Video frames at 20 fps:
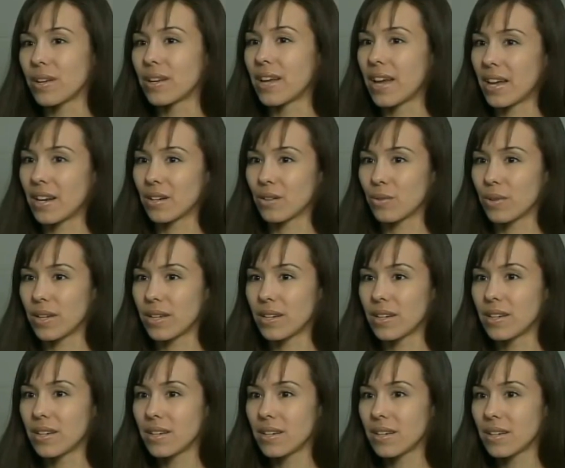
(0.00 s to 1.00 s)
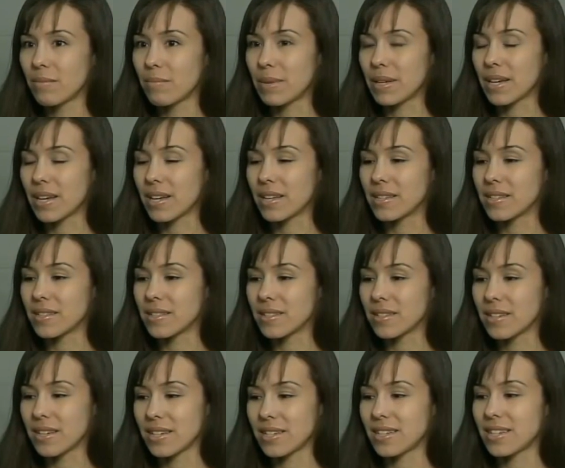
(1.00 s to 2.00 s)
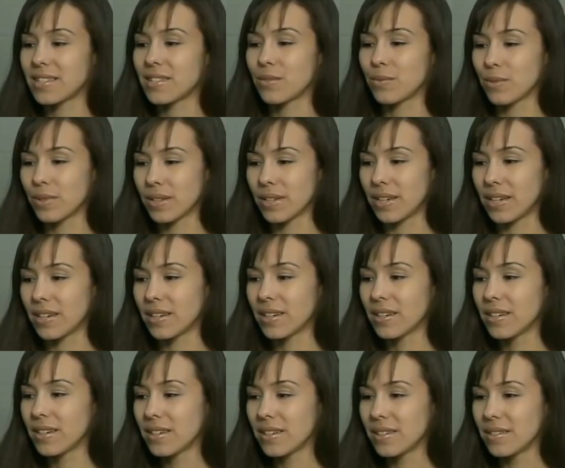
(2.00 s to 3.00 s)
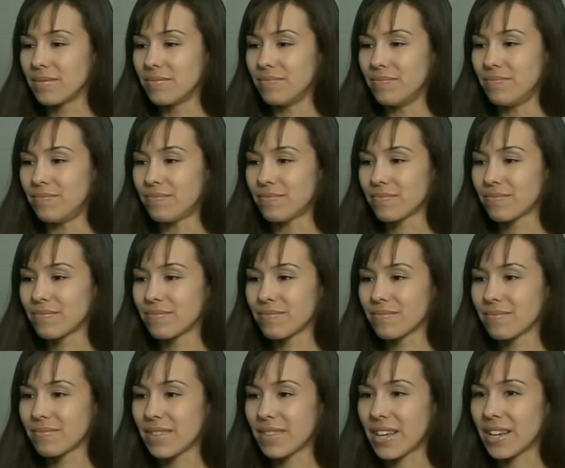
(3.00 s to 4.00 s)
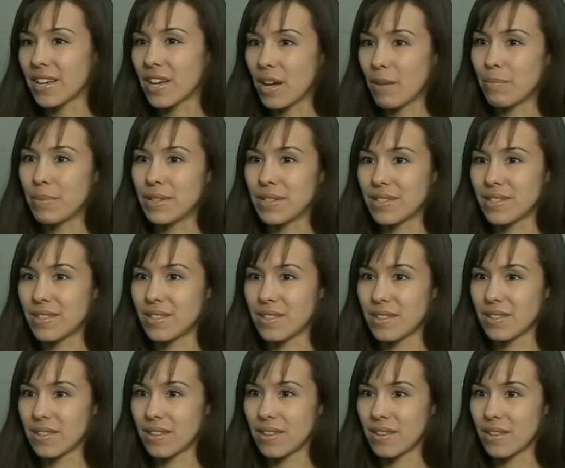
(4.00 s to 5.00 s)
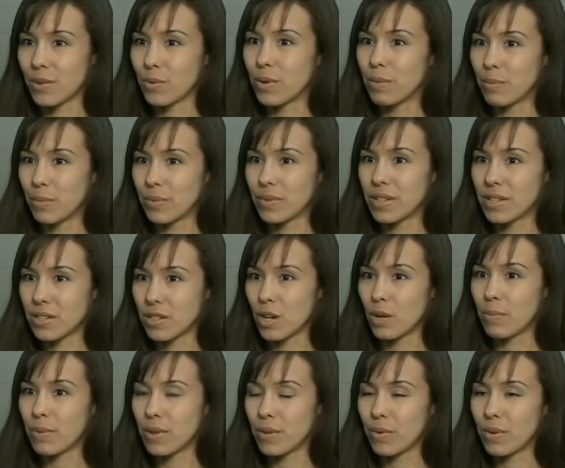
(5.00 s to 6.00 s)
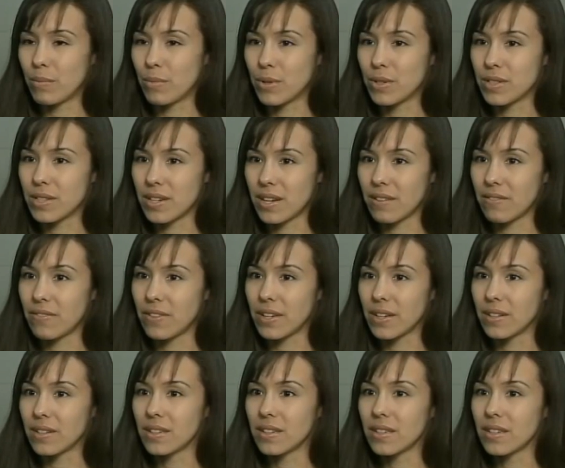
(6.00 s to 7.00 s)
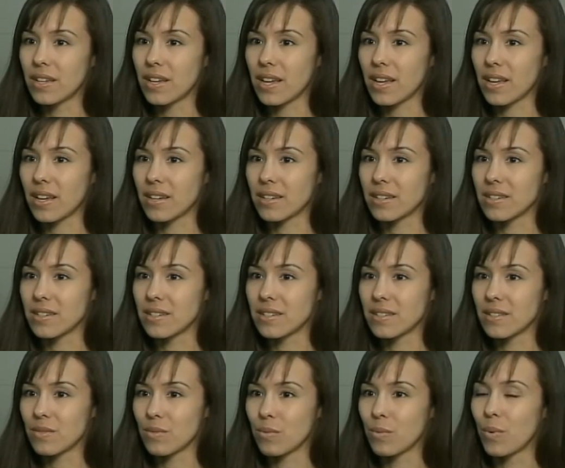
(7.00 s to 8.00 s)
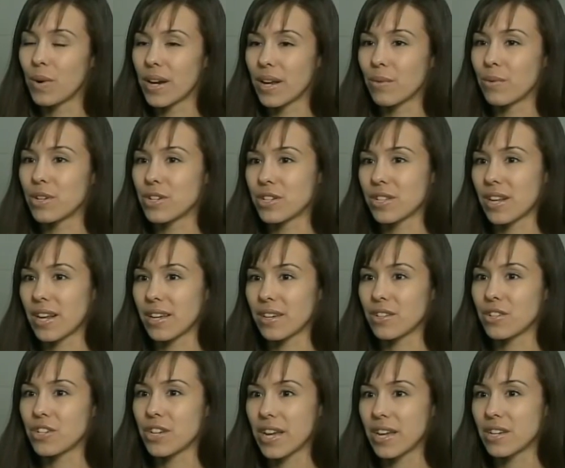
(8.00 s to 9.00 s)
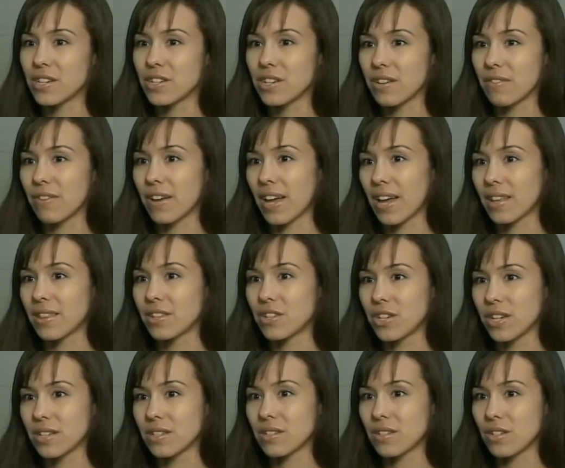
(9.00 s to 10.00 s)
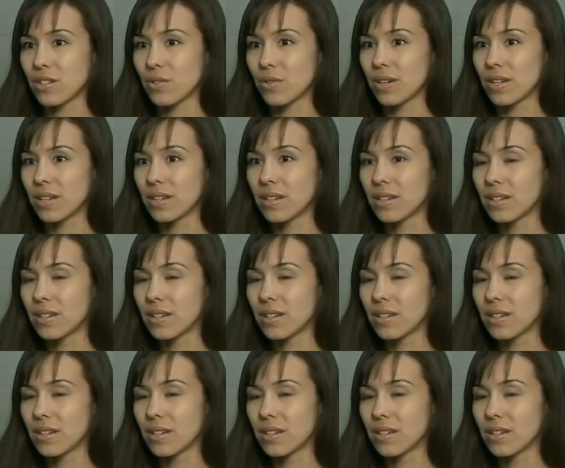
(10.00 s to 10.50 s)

inadequate because it doesn't really encompass the scope of the remorse that I feel and what I wish that I could change if I had the chance to do it.